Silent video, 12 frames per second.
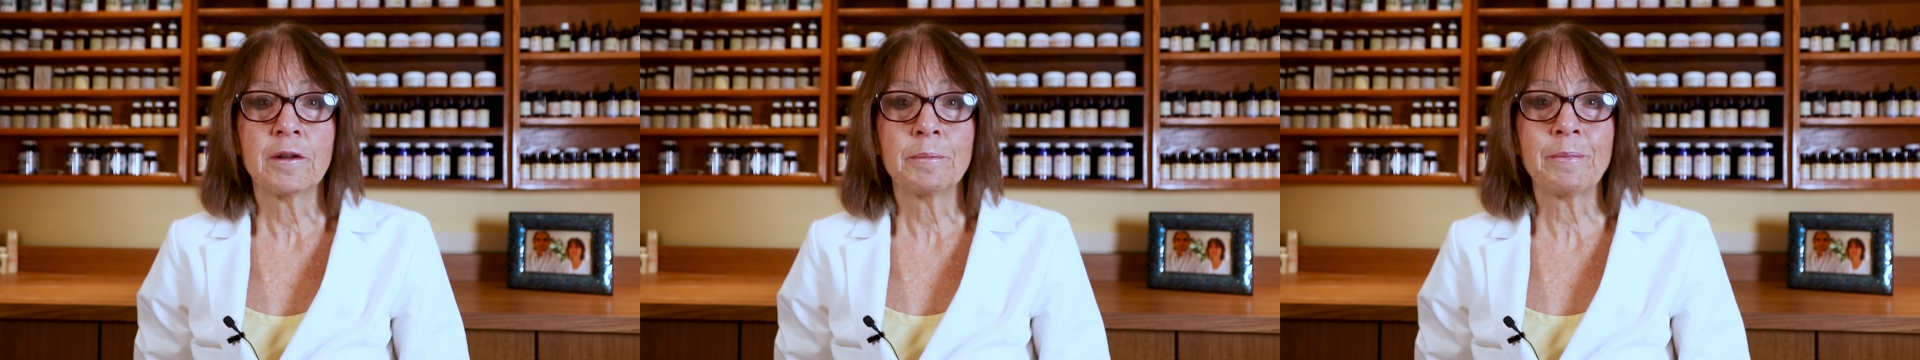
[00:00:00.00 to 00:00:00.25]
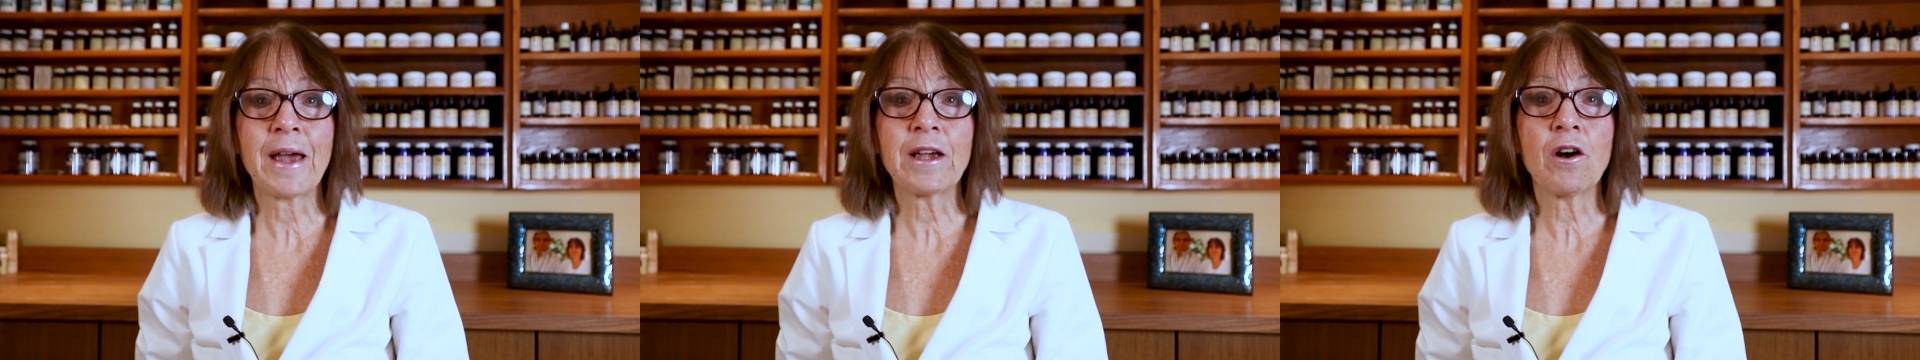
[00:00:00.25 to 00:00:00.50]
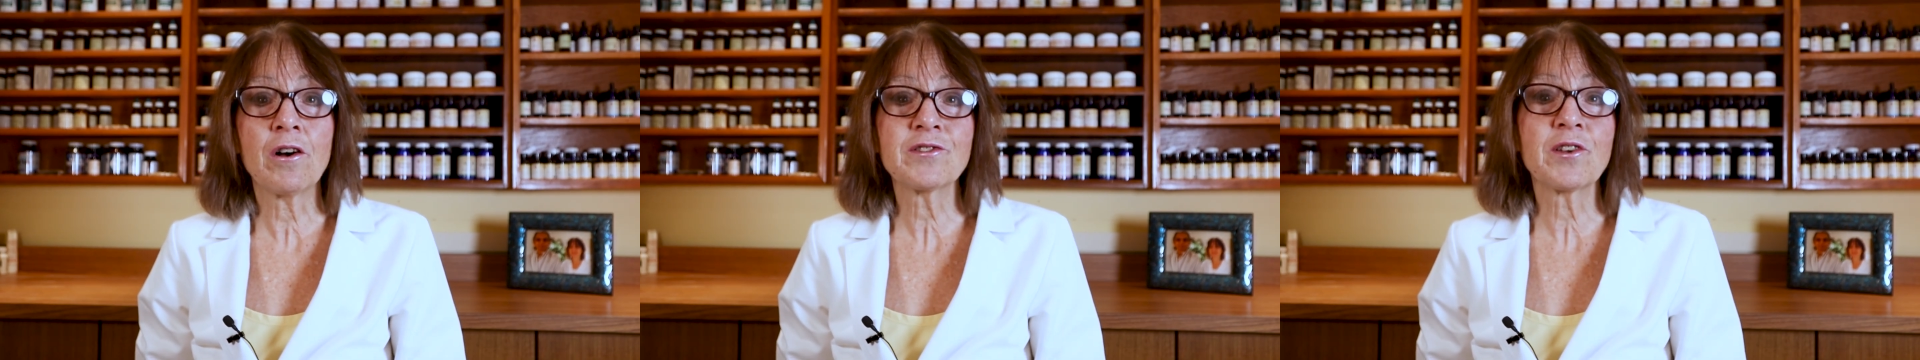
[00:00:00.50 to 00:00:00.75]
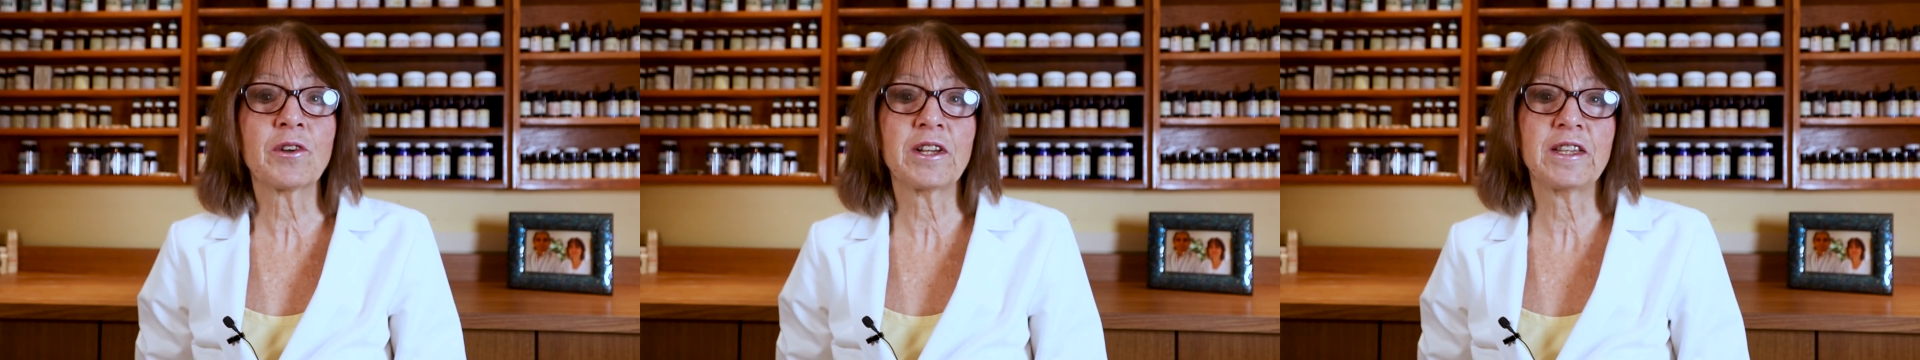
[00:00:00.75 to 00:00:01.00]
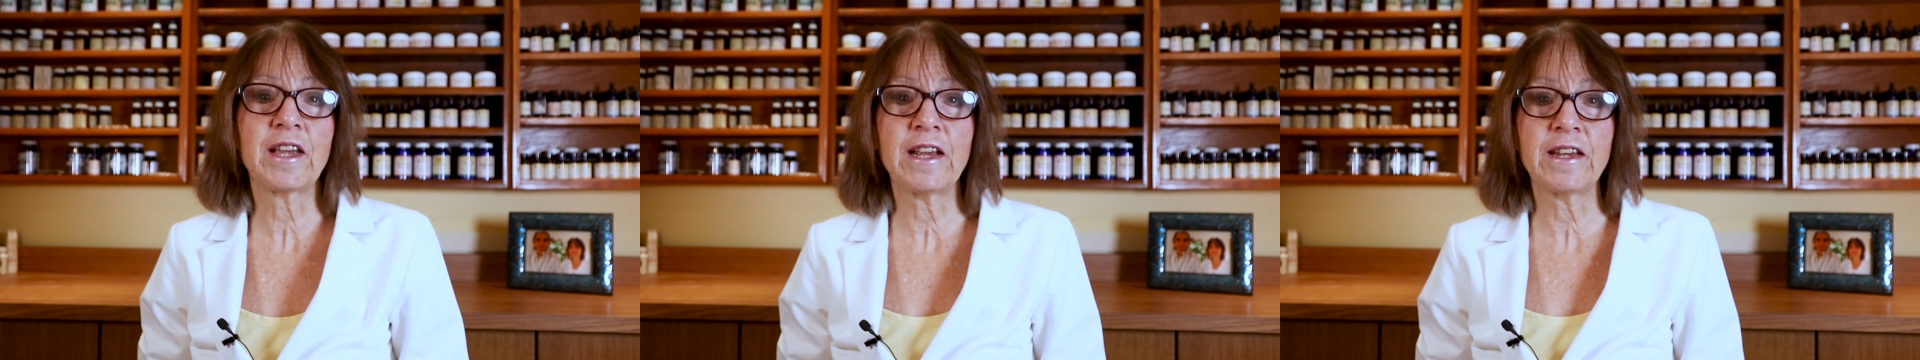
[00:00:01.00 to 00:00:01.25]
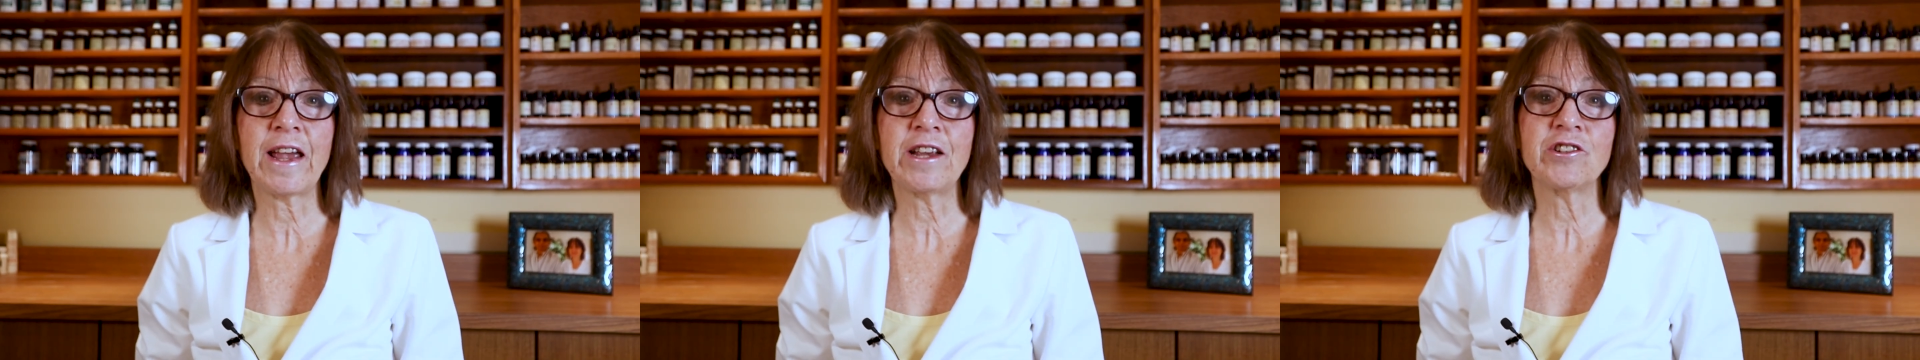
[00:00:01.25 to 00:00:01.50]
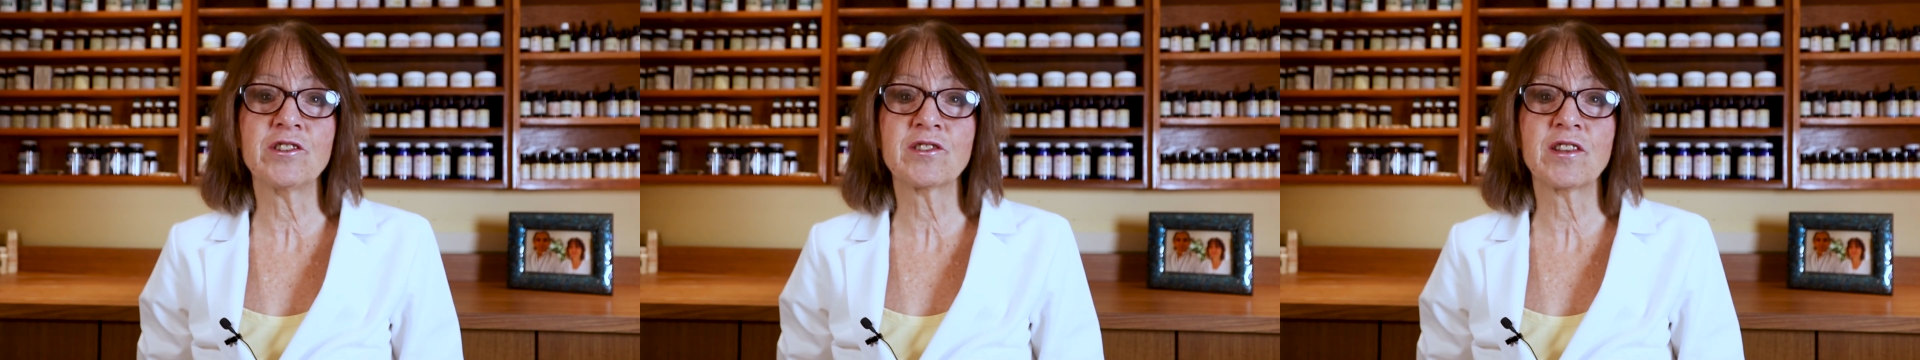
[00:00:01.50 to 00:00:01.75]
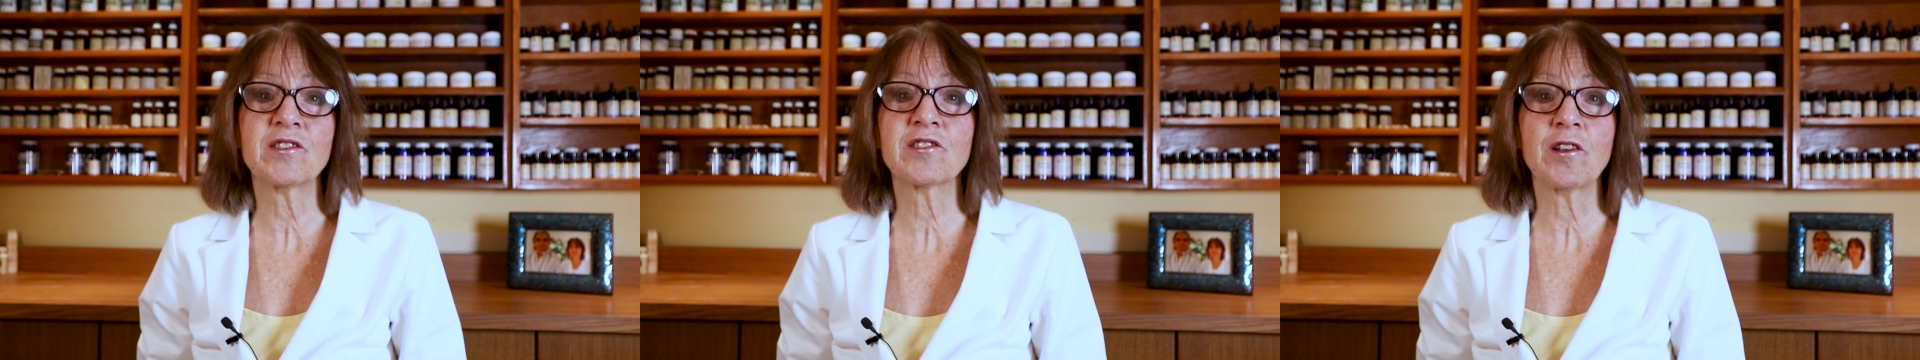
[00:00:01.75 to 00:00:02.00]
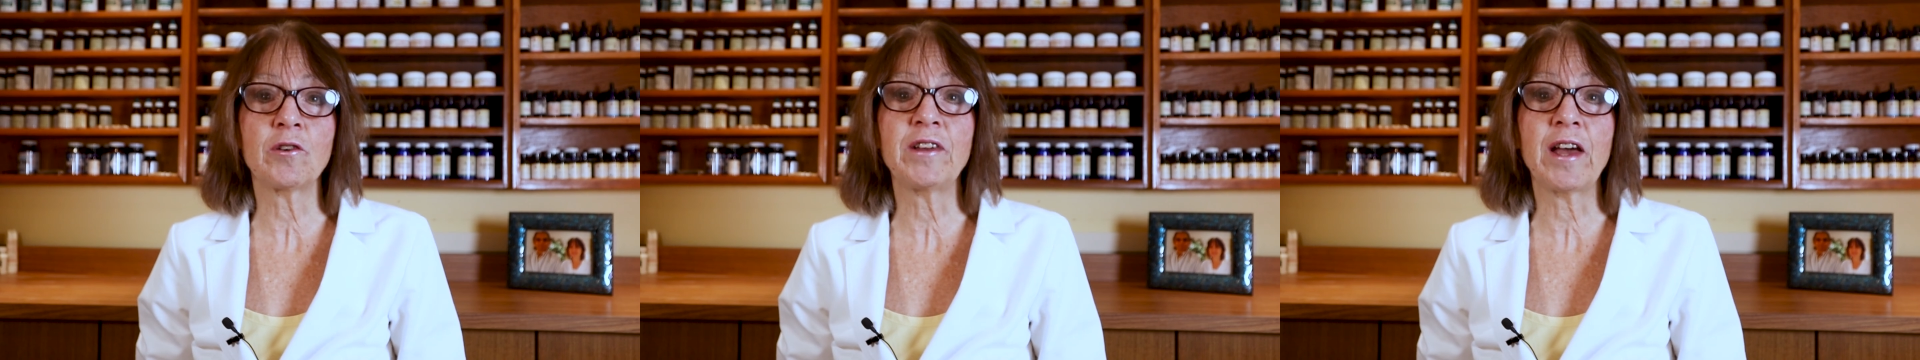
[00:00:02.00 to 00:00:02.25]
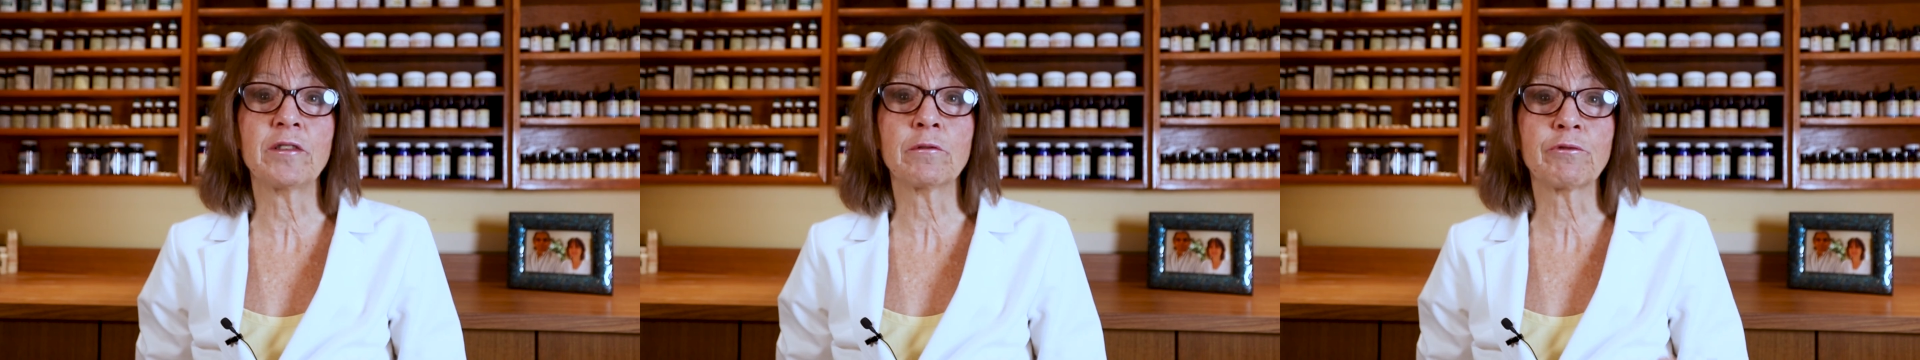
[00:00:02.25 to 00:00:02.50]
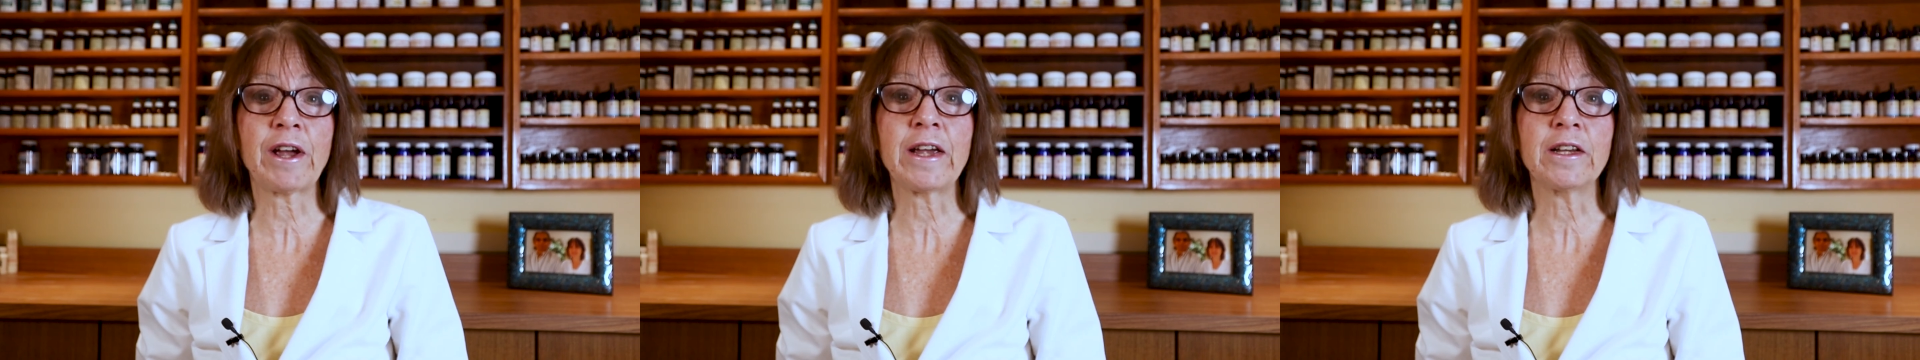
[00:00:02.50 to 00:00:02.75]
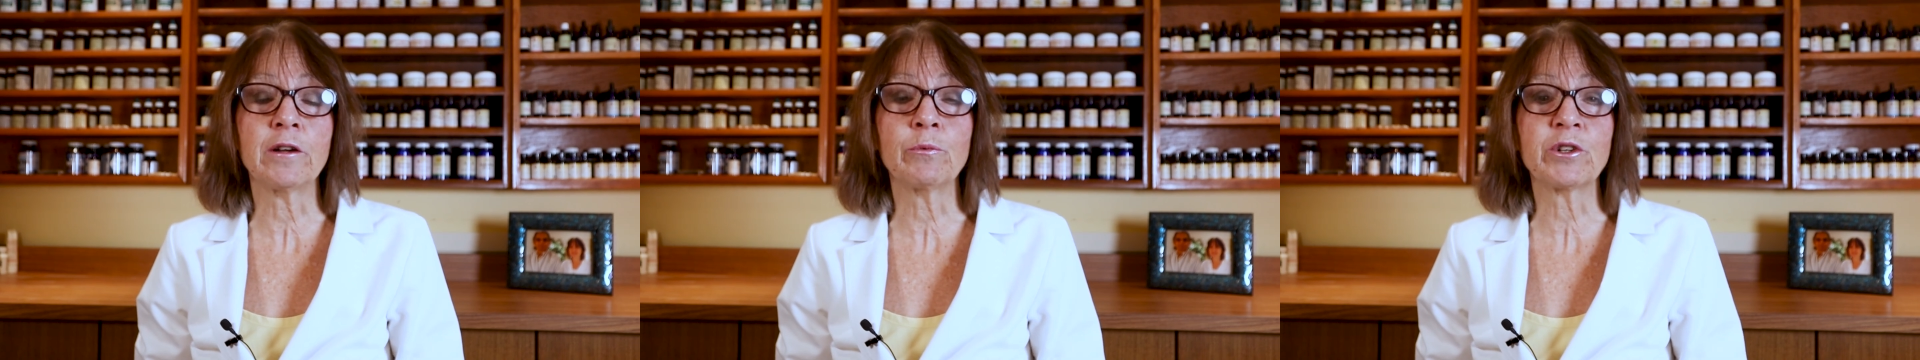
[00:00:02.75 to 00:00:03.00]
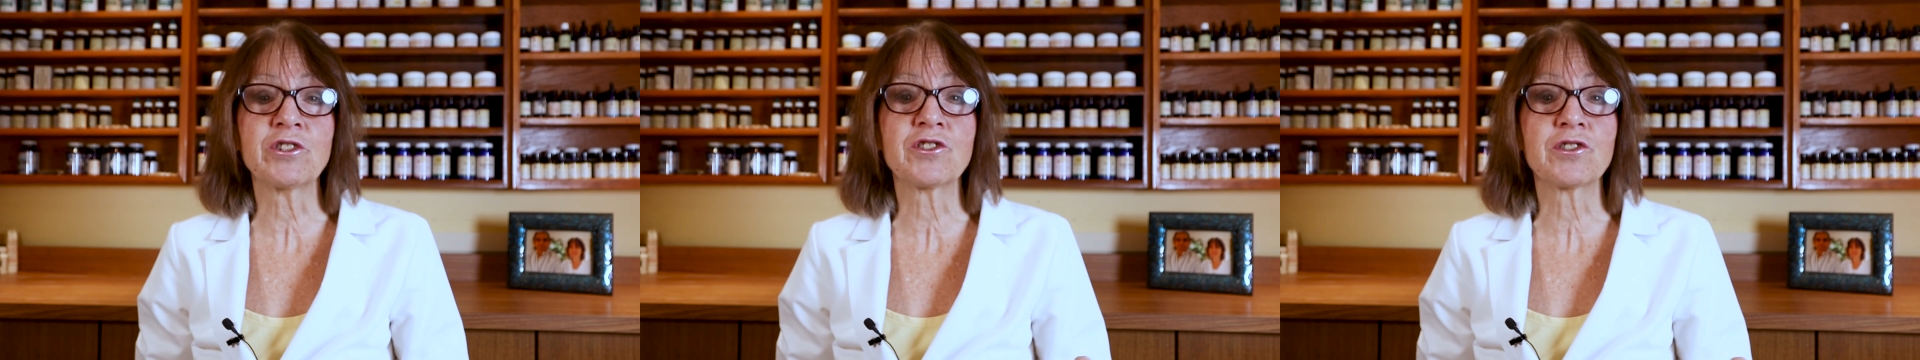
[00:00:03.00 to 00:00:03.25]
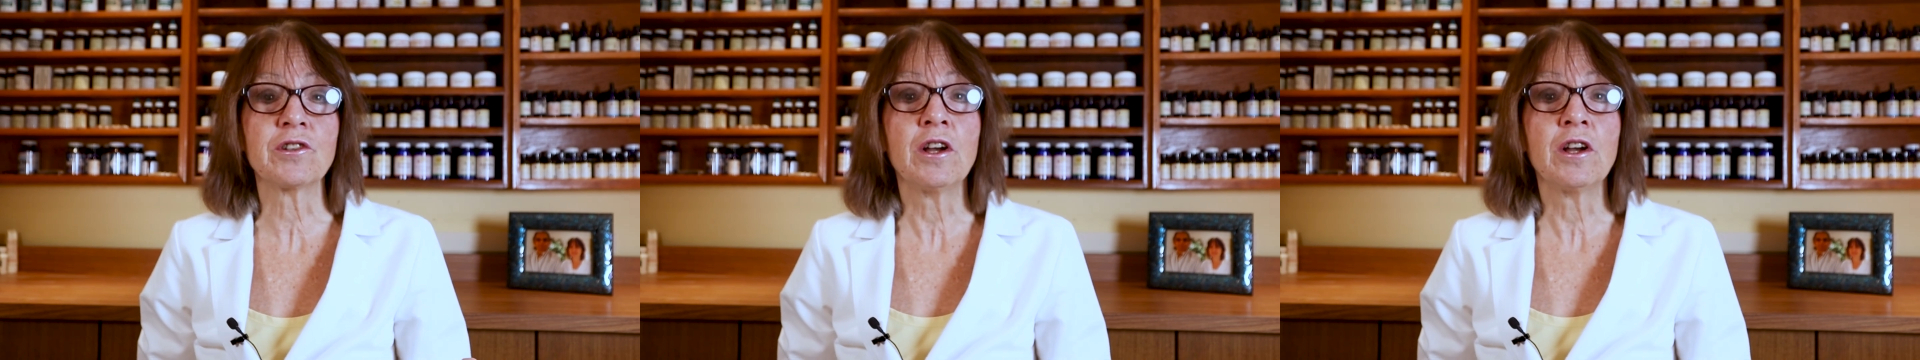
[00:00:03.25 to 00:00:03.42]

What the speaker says: may also contain agents that slow down the rate at which